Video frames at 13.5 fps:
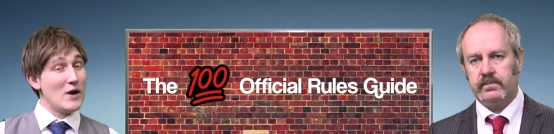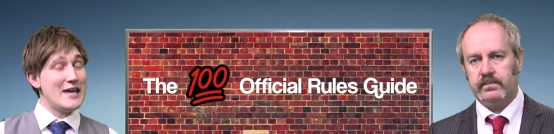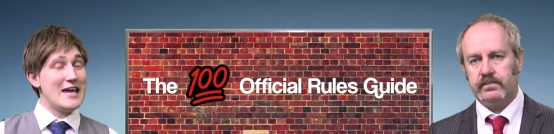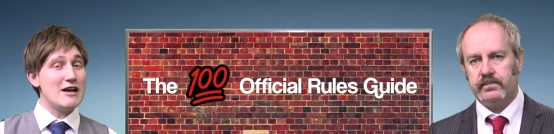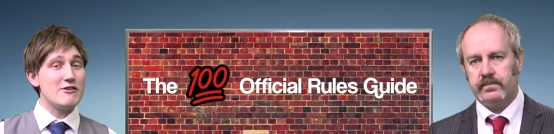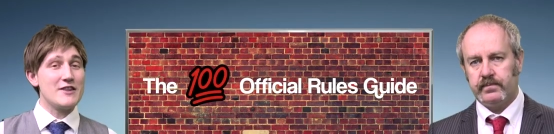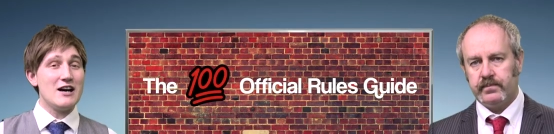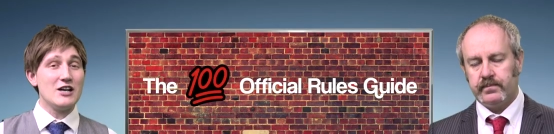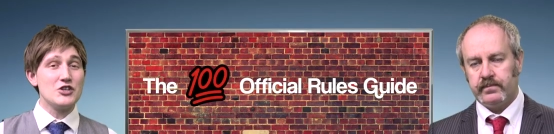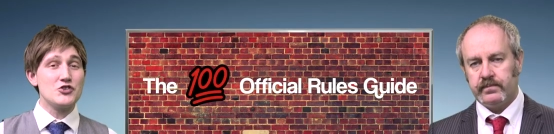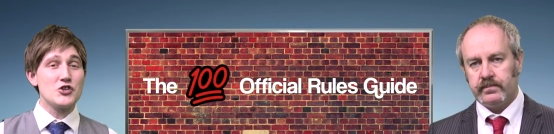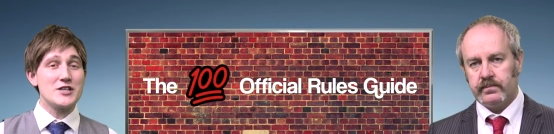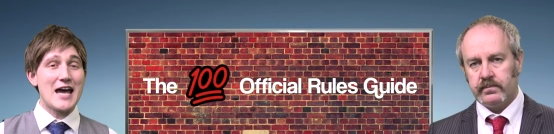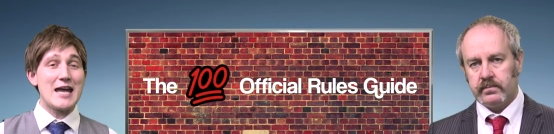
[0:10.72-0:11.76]
Speaker 1: We here at the
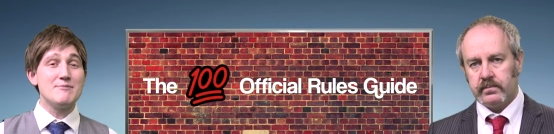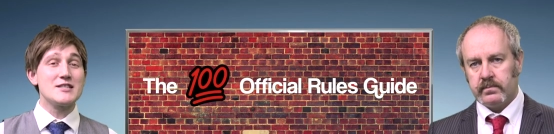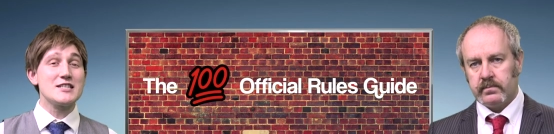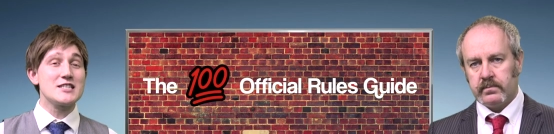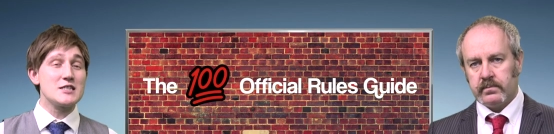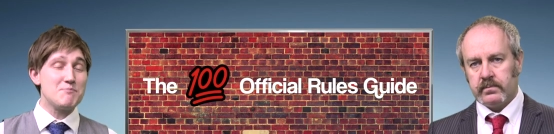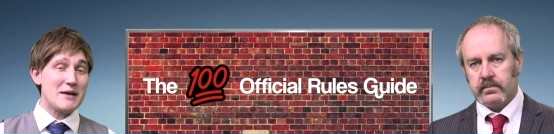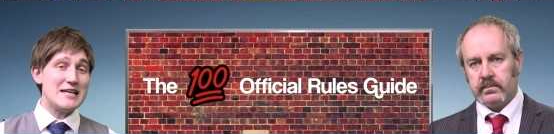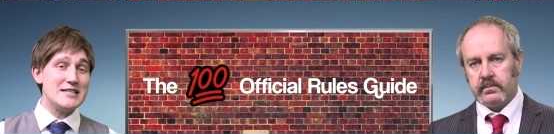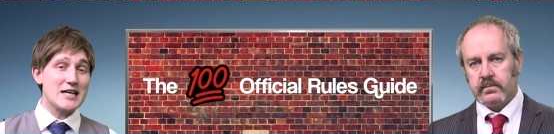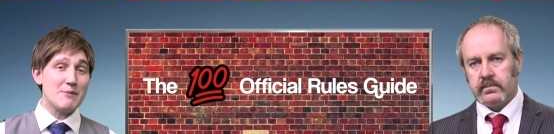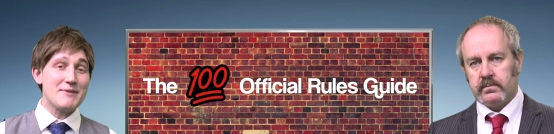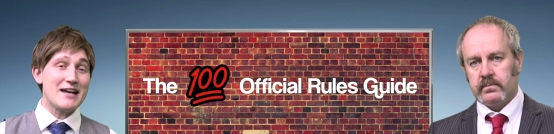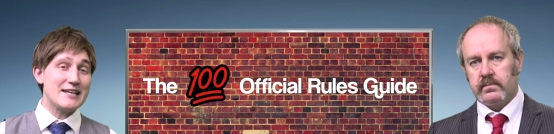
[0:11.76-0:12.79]
100 aim to speed
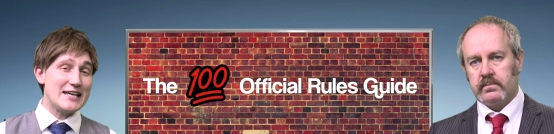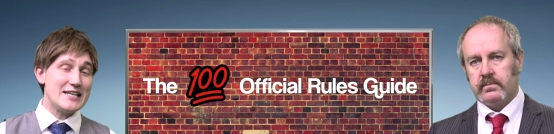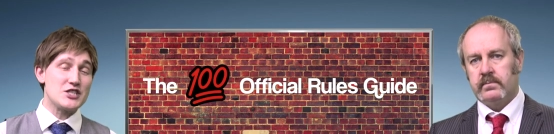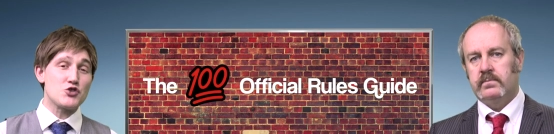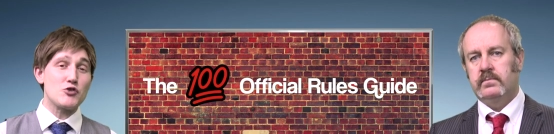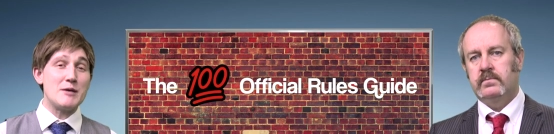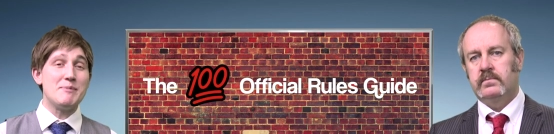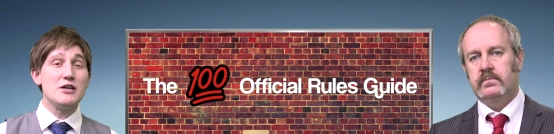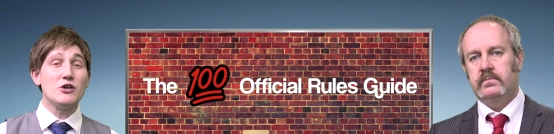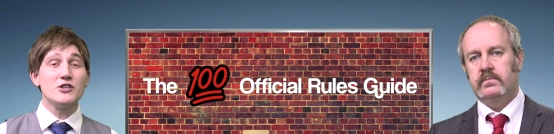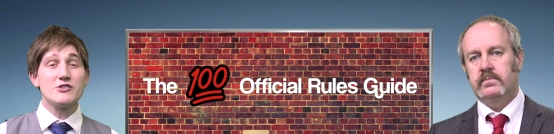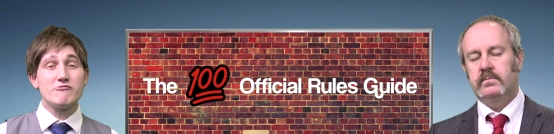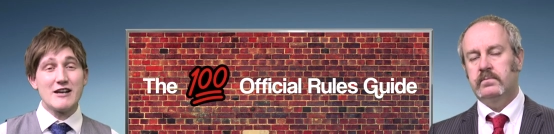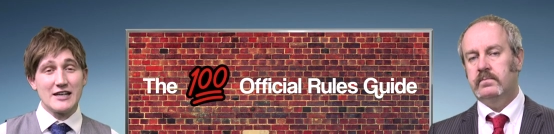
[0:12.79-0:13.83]
up that history
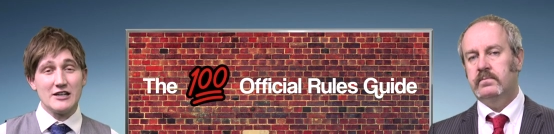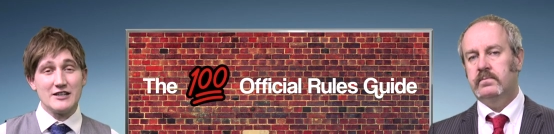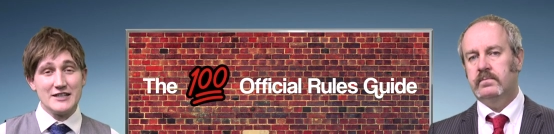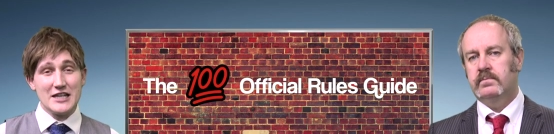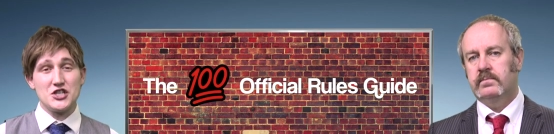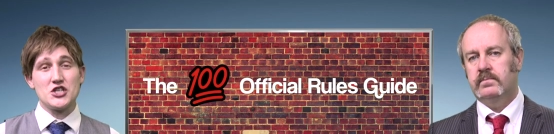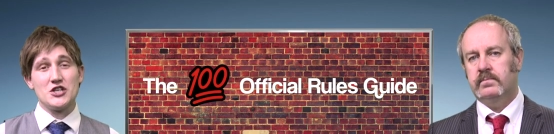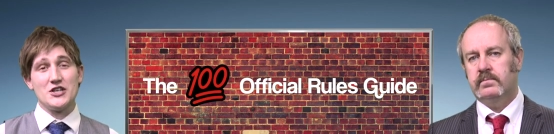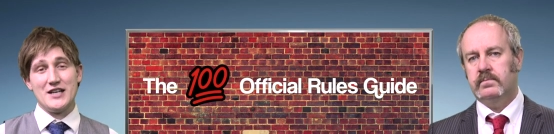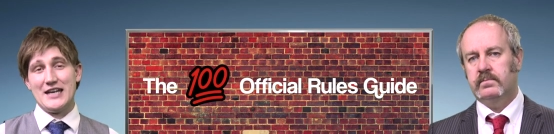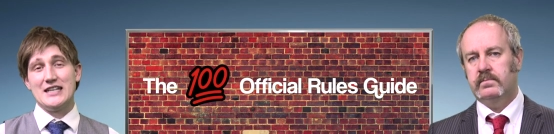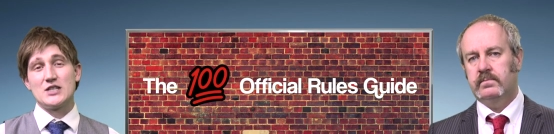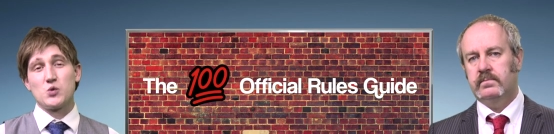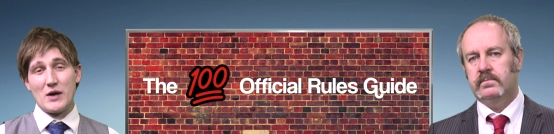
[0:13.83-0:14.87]
beyond recognition
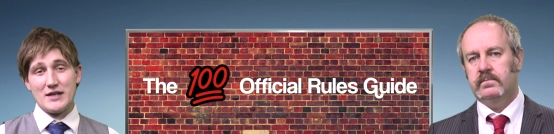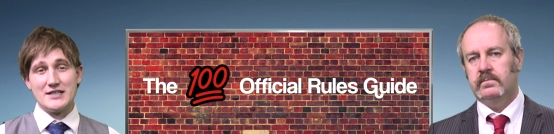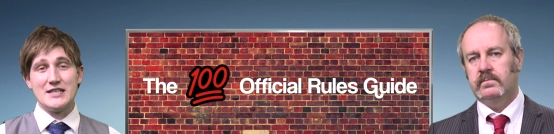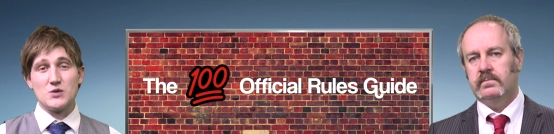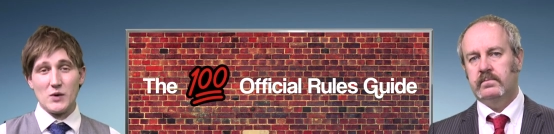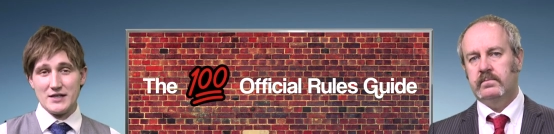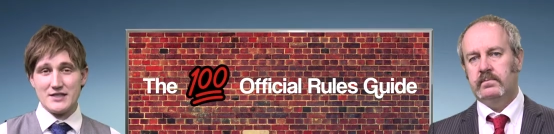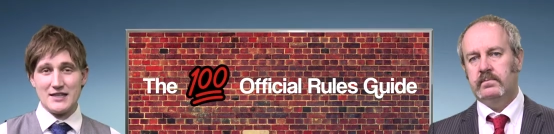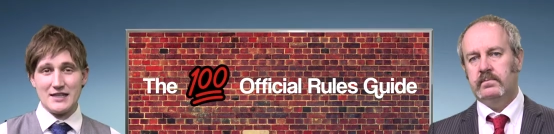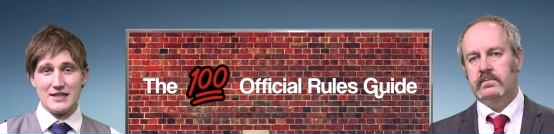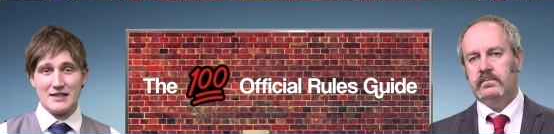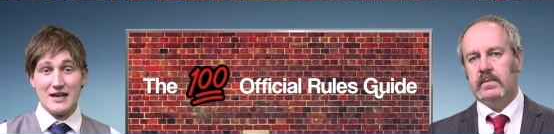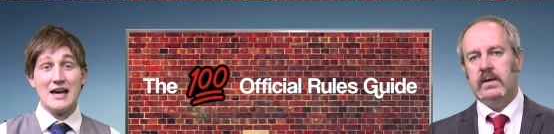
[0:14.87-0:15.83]
in 2020. 2020,